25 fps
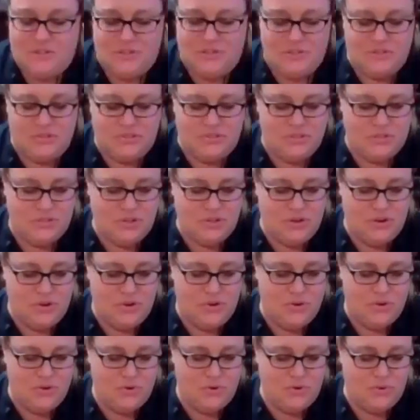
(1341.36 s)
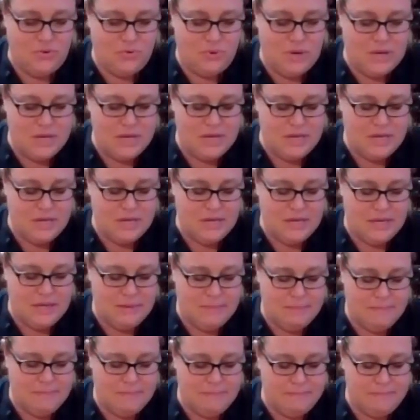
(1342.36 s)
So
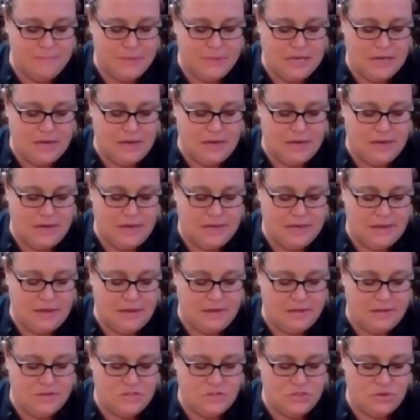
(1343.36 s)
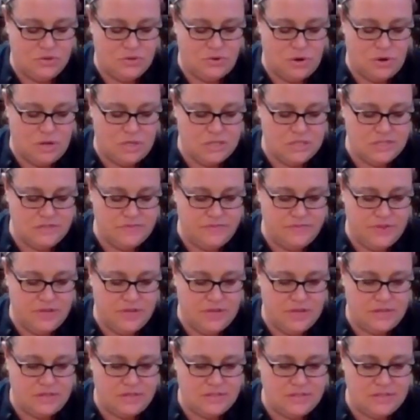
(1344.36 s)
I got into
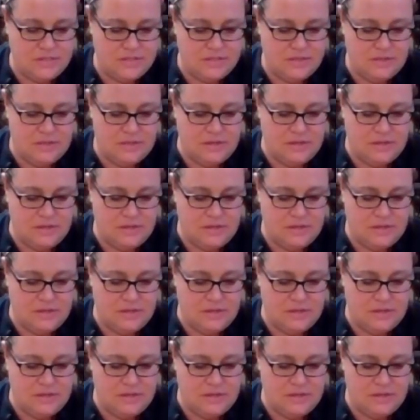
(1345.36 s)
CrossFit